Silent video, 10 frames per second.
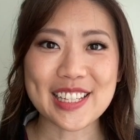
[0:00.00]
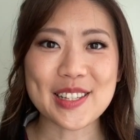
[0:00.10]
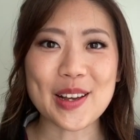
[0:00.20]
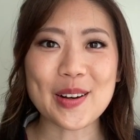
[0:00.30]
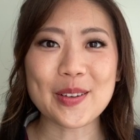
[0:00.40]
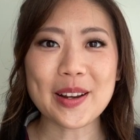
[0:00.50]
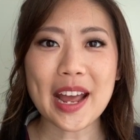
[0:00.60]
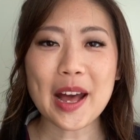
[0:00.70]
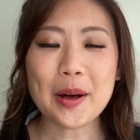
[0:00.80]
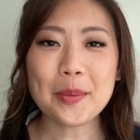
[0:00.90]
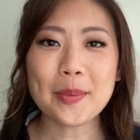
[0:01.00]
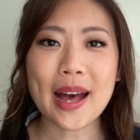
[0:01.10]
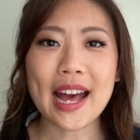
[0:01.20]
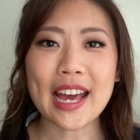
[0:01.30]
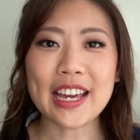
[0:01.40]
so now
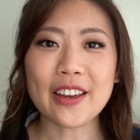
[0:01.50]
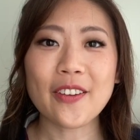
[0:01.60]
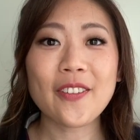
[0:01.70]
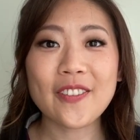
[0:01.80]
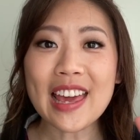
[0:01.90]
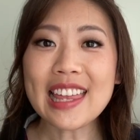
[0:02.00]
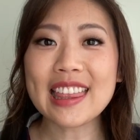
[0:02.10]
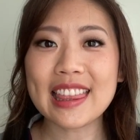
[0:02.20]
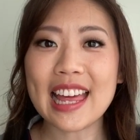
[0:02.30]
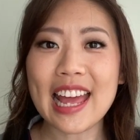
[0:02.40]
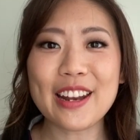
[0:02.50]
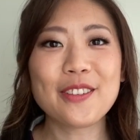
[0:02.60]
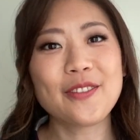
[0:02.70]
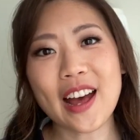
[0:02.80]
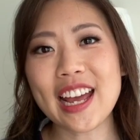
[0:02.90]
my fifth
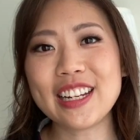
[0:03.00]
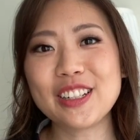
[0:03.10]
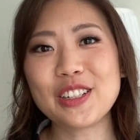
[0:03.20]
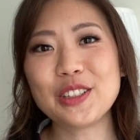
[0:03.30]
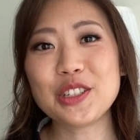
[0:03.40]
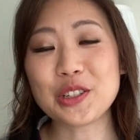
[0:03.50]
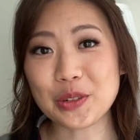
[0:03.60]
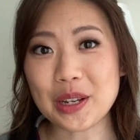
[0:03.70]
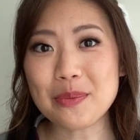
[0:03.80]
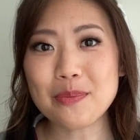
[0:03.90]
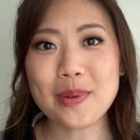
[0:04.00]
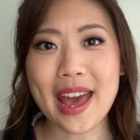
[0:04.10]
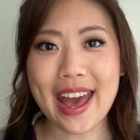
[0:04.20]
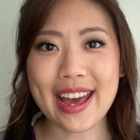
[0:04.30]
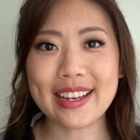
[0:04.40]
and final dream
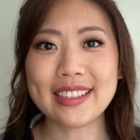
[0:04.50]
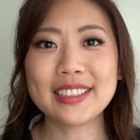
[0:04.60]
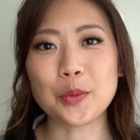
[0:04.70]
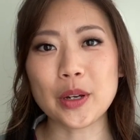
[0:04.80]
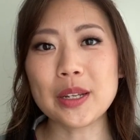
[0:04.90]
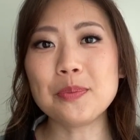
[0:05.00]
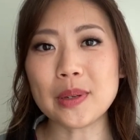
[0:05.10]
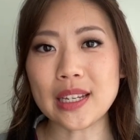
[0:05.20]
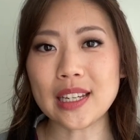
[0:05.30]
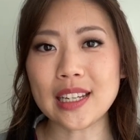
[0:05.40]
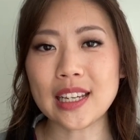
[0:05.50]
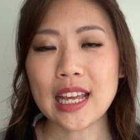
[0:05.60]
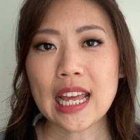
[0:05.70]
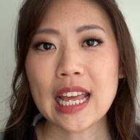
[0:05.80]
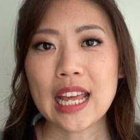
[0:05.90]
bag would be
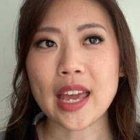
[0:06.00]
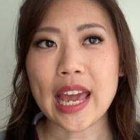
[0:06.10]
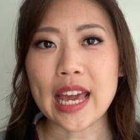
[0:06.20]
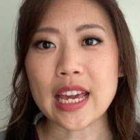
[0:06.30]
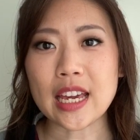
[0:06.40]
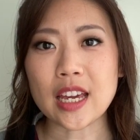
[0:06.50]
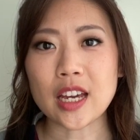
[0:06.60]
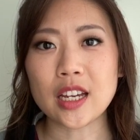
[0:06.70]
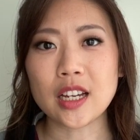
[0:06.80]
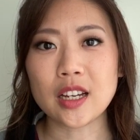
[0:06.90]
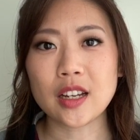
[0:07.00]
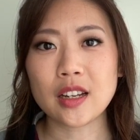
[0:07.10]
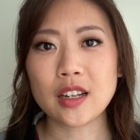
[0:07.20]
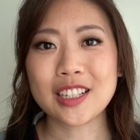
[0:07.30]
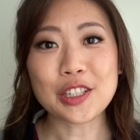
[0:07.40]
a
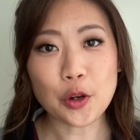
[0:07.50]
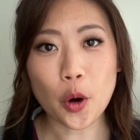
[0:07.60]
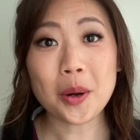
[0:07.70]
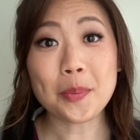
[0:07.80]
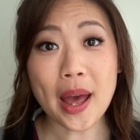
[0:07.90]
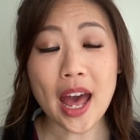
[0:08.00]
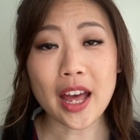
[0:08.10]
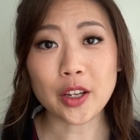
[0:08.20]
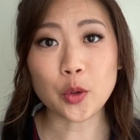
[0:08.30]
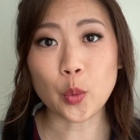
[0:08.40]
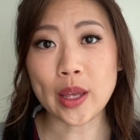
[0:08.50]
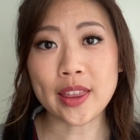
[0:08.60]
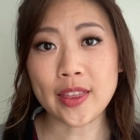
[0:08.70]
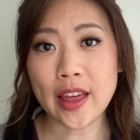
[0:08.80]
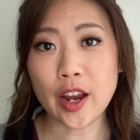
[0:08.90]
Dior bag with
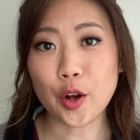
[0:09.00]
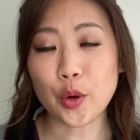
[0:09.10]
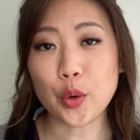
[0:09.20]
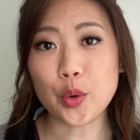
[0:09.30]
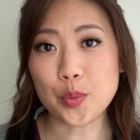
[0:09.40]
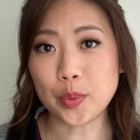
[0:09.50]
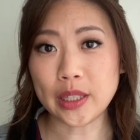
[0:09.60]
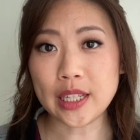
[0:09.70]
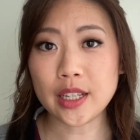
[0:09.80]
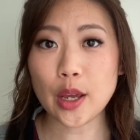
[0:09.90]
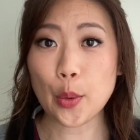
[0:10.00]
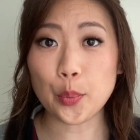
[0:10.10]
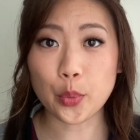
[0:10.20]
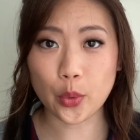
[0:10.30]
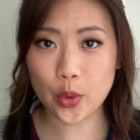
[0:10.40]
their oblique
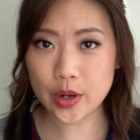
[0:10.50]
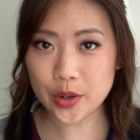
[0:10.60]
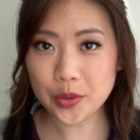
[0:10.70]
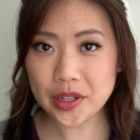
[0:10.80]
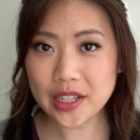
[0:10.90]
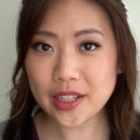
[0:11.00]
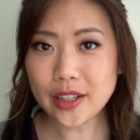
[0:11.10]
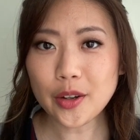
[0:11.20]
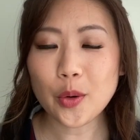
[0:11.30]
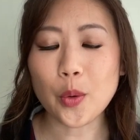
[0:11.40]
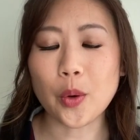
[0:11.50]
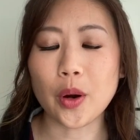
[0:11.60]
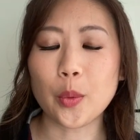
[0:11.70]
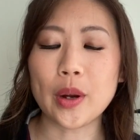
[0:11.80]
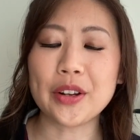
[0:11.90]
embroidery
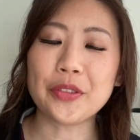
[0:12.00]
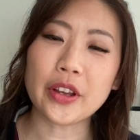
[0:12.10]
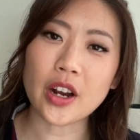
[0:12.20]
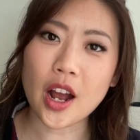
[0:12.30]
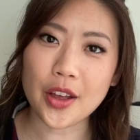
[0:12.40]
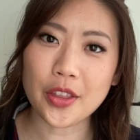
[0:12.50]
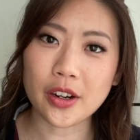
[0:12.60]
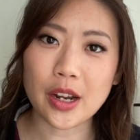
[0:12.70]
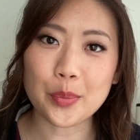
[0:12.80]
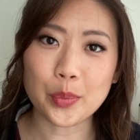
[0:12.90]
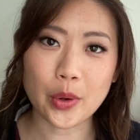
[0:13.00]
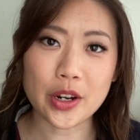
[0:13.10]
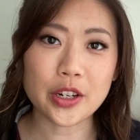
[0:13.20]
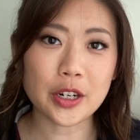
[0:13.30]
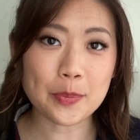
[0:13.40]
or one of their other
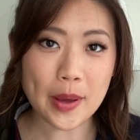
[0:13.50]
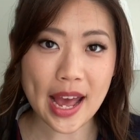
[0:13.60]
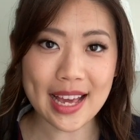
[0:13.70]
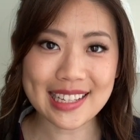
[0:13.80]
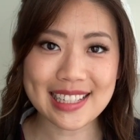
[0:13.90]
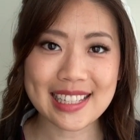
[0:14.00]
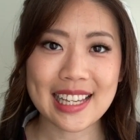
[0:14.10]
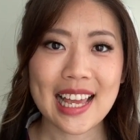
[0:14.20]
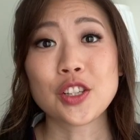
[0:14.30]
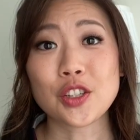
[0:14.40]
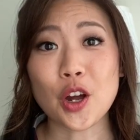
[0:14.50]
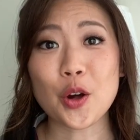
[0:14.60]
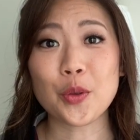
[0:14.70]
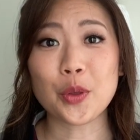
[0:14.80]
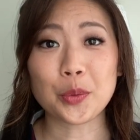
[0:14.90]
embroidered bags.
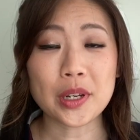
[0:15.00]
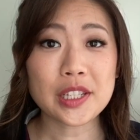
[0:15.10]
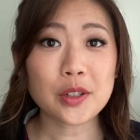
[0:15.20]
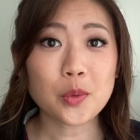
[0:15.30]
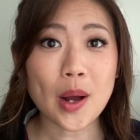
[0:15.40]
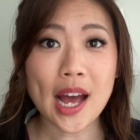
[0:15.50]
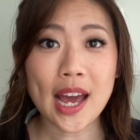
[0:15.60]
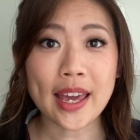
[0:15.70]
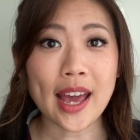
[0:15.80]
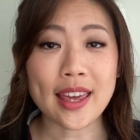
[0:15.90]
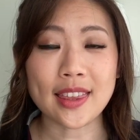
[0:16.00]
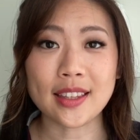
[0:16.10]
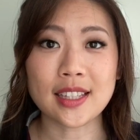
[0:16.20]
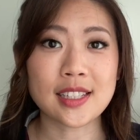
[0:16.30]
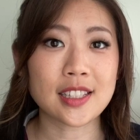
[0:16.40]
So the reason why I
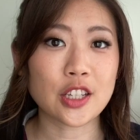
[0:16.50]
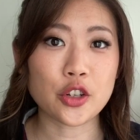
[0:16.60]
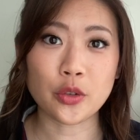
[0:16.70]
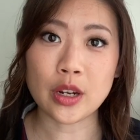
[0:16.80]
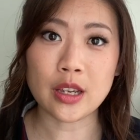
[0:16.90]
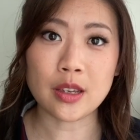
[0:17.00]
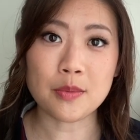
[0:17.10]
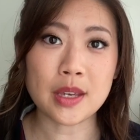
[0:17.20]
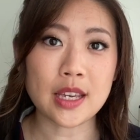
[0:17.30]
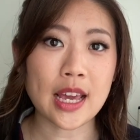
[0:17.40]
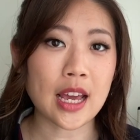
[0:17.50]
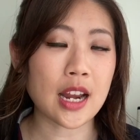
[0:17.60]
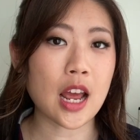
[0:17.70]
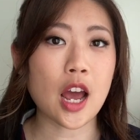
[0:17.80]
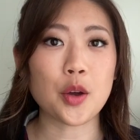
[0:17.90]
think this is a dream and
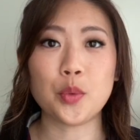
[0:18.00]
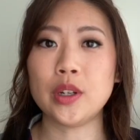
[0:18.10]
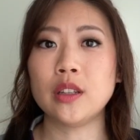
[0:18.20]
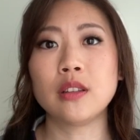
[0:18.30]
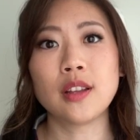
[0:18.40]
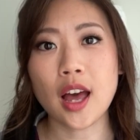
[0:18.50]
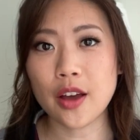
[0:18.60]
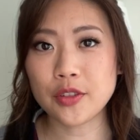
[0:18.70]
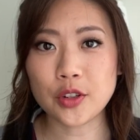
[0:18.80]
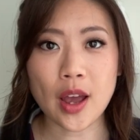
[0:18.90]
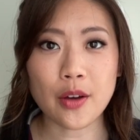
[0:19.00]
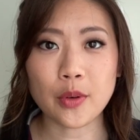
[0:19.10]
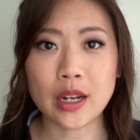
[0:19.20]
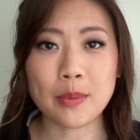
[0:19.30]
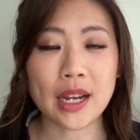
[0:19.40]
I would love to have
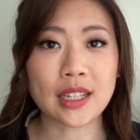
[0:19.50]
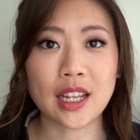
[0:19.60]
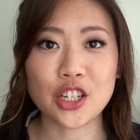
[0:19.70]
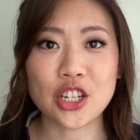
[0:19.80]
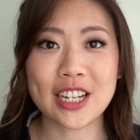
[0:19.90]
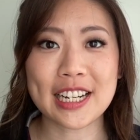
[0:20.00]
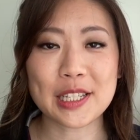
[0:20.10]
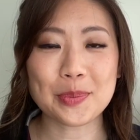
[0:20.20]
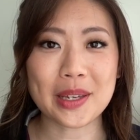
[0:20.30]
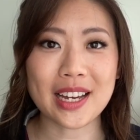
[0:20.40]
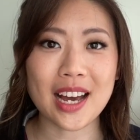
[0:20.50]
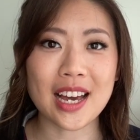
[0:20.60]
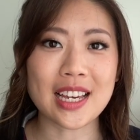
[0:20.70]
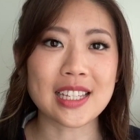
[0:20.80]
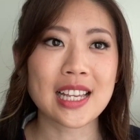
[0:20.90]
one in my collection is
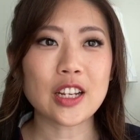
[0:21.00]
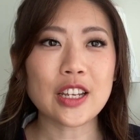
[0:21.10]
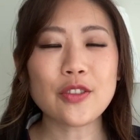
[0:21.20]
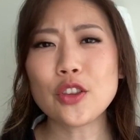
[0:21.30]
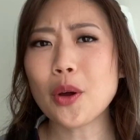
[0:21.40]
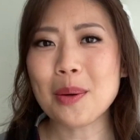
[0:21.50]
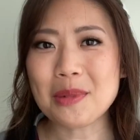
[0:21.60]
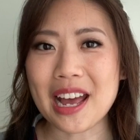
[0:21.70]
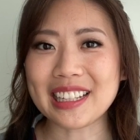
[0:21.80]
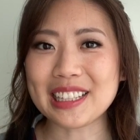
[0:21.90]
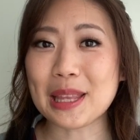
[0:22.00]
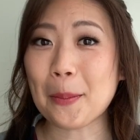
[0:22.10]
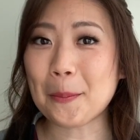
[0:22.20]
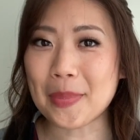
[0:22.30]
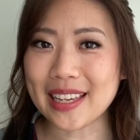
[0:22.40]
because even though I'm not like
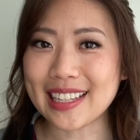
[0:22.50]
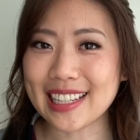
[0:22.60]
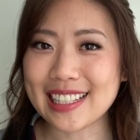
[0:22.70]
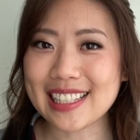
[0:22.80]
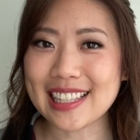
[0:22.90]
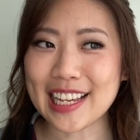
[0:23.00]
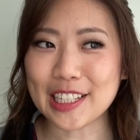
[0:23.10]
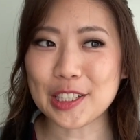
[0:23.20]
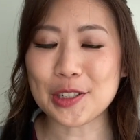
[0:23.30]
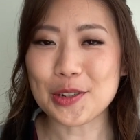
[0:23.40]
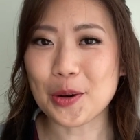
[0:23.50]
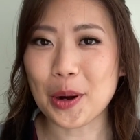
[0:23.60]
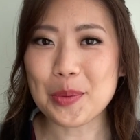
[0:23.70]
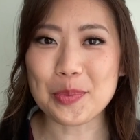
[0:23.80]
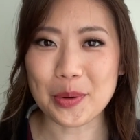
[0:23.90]
the biggest like
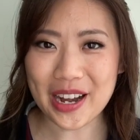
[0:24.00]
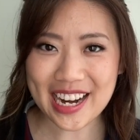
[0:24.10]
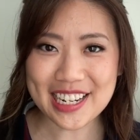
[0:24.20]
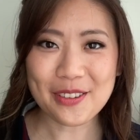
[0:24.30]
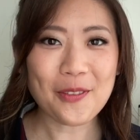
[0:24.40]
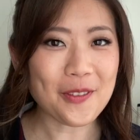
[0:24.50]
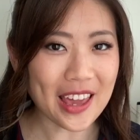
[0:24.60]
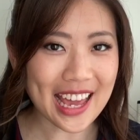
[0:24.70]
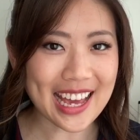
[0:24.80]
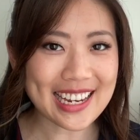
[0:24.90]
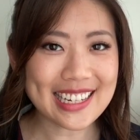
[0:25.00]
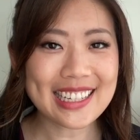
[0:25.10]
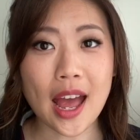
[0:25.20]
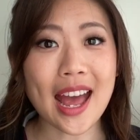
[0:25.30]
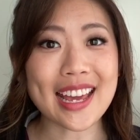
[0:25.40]
Dior brand fan,
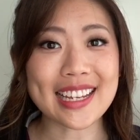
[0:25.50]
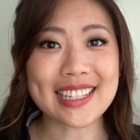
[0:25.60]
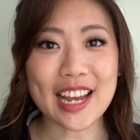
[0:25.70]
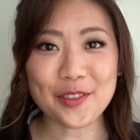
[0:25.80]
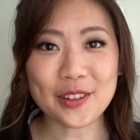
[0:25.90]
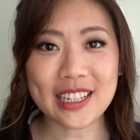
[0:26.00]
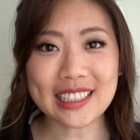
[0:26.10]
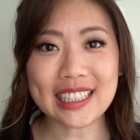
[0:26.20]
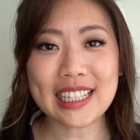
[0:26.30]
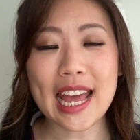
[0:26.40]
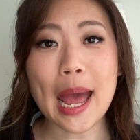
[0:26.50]
I definitely